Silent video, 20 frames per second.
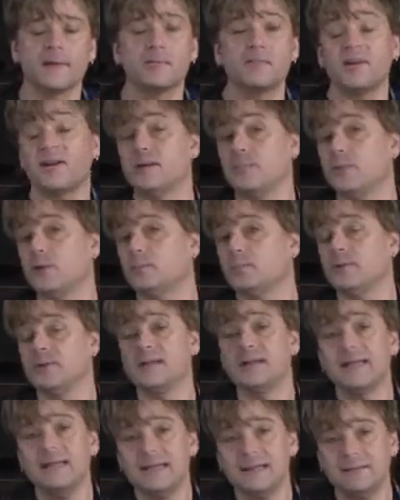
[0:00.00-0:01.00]
tell Him you
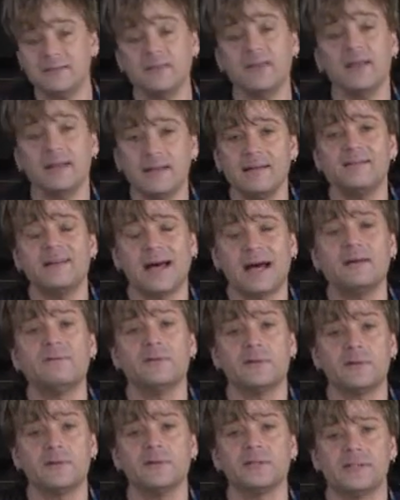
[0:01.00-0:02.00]
believe that He died
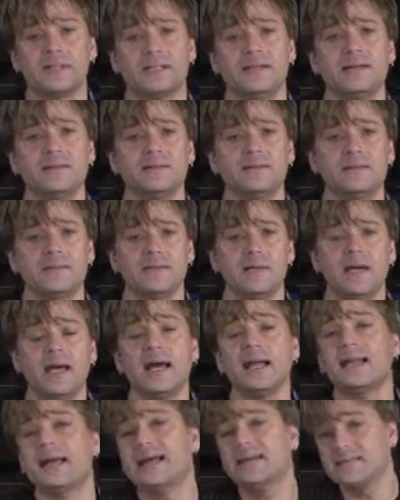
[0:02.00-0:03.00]
for your sins,
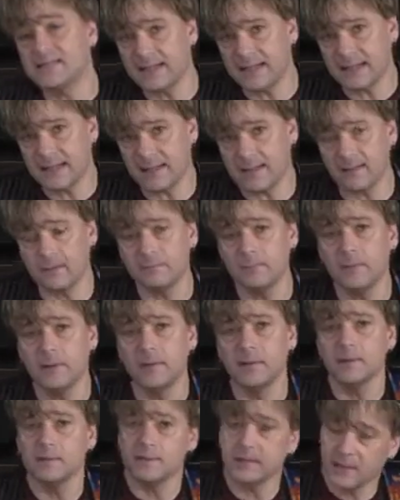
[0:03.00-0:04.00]
and asking Him
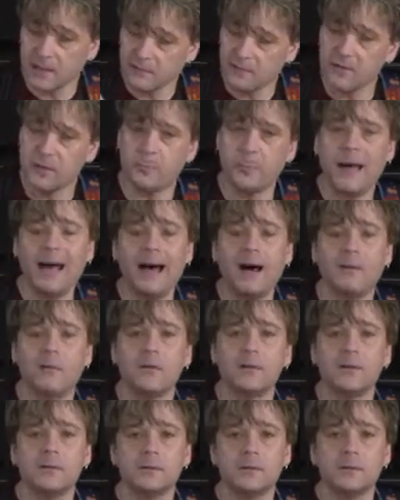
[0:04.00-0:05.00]
to give you the
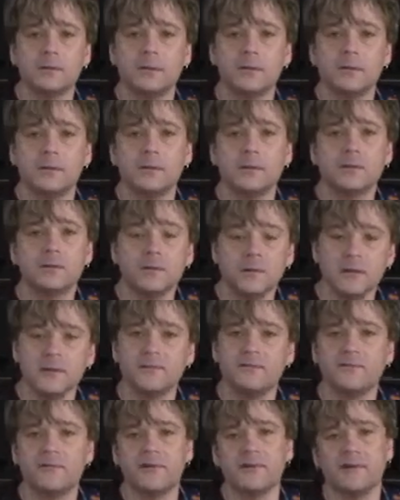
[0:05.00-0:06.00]
power to
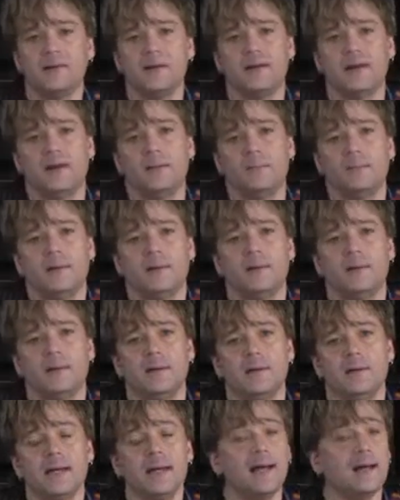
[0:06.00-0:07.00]
live for Him.
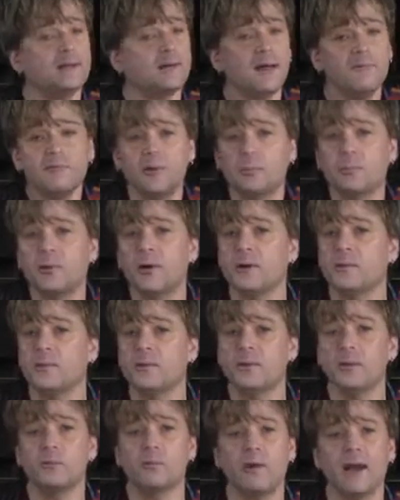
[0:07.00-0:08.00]
And I'd love to pray
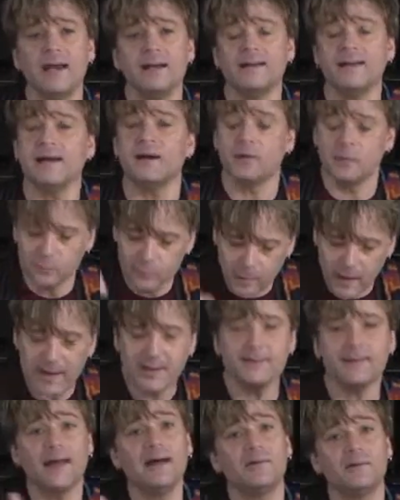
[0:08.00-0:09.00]
with you right now. And
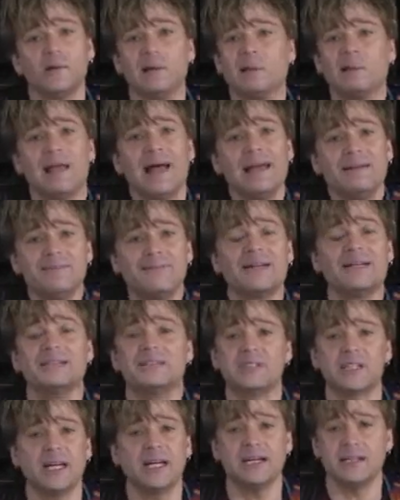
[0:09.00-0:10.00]
right now, your life can
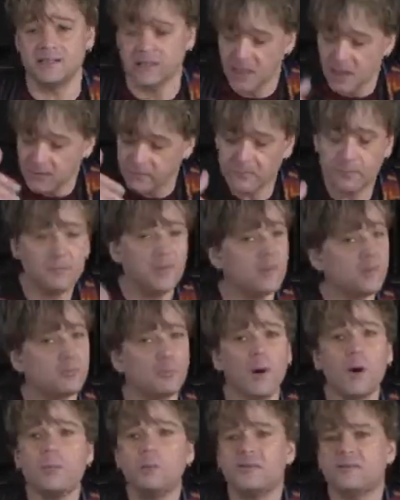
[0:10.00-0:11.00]
change from this
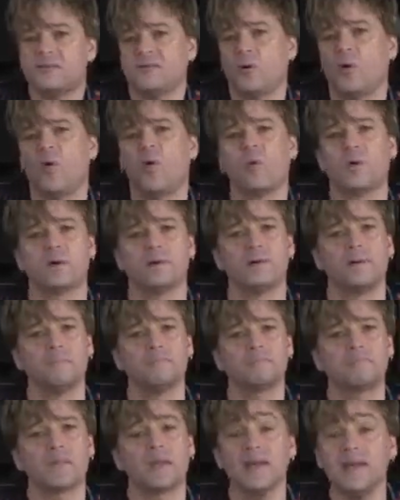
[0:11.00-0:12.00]
moment forward
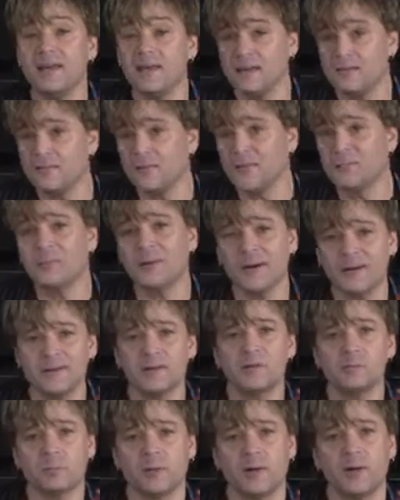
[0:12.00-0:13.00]
if you'll pray
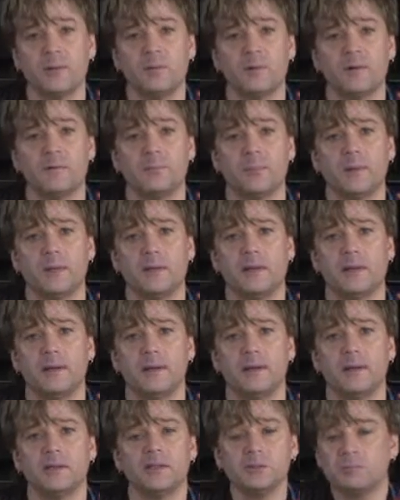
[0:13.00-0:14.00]
this prayer with me.
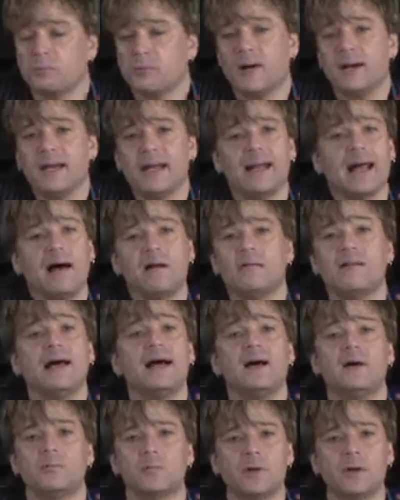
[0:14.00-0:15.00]
Just pray it out
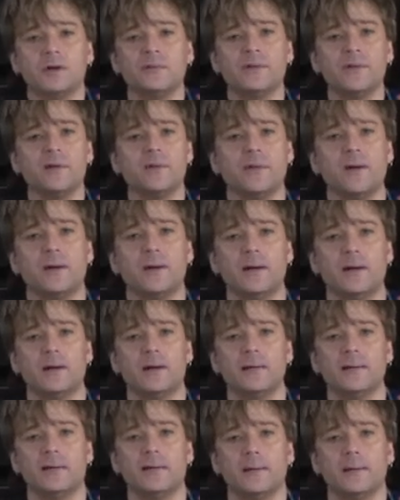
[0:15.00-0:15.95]
loud wherever you are.